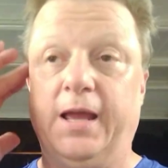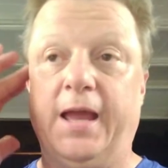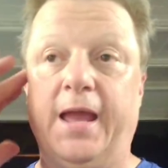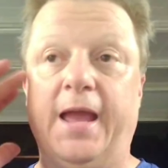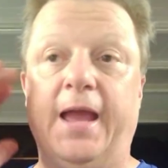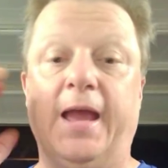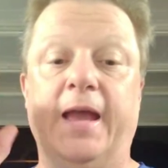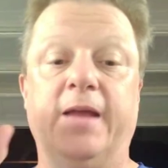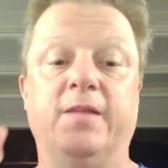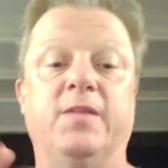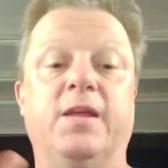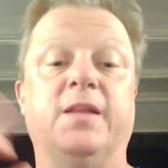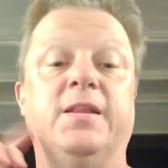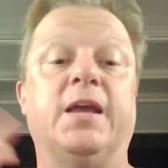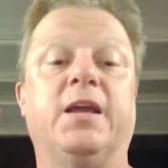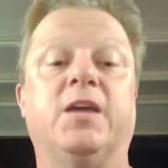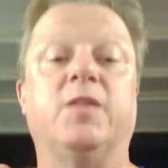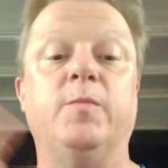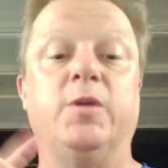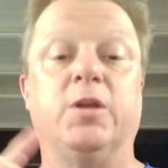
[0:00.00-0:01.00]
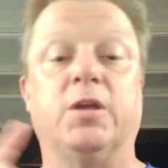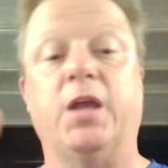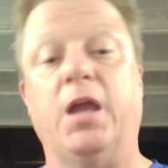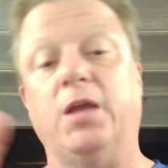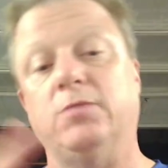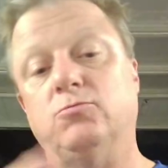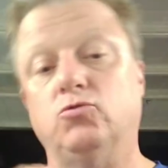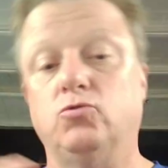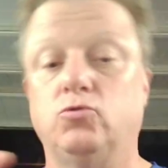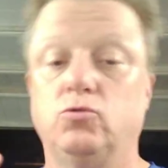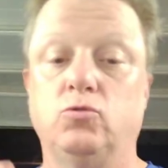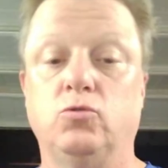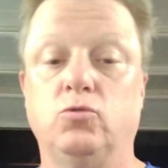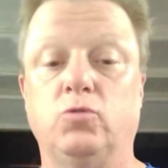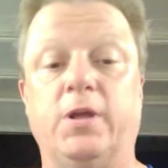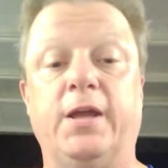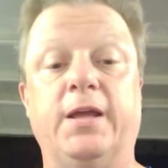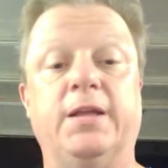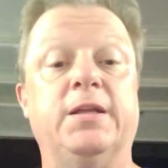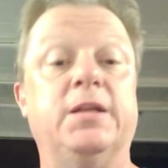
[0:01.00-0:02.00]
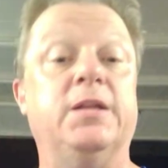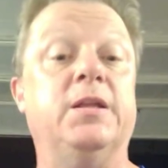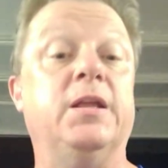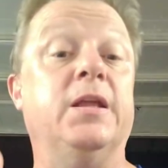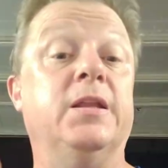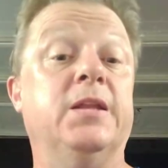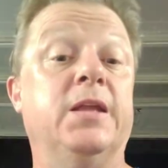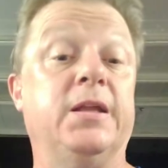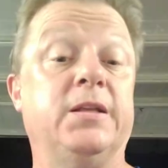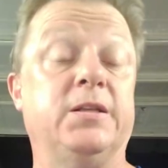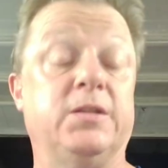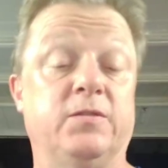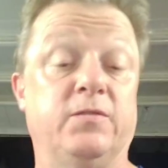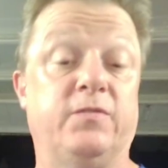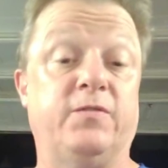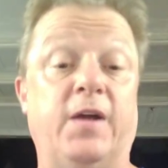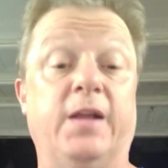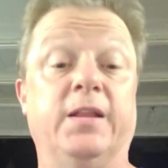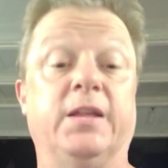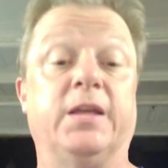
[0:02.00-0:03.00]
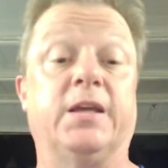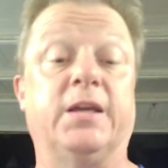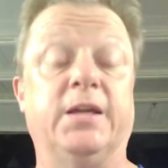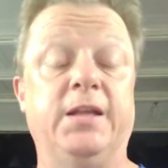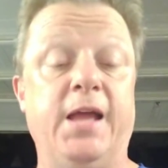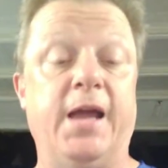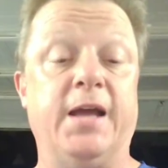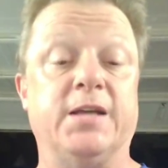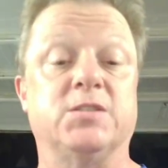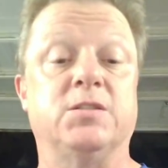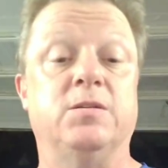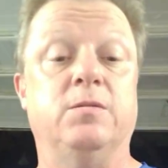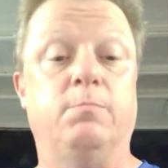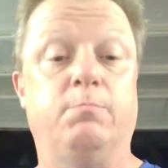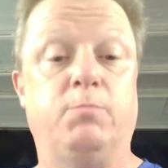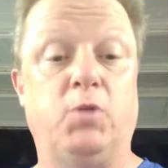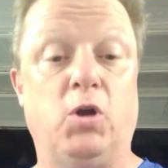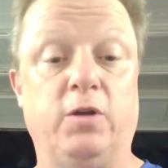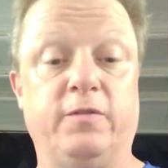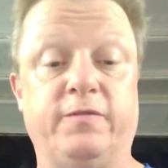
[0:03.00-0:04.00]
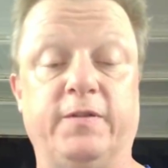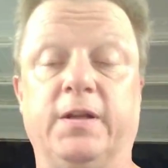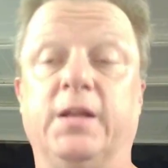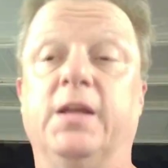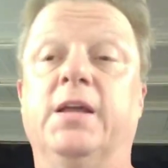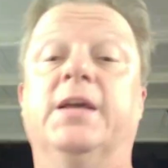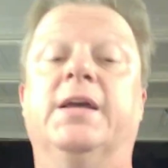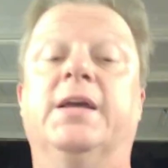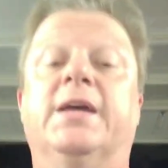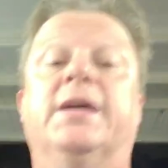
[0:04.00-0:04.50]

And then they communicate, and it finally connects. Perfect.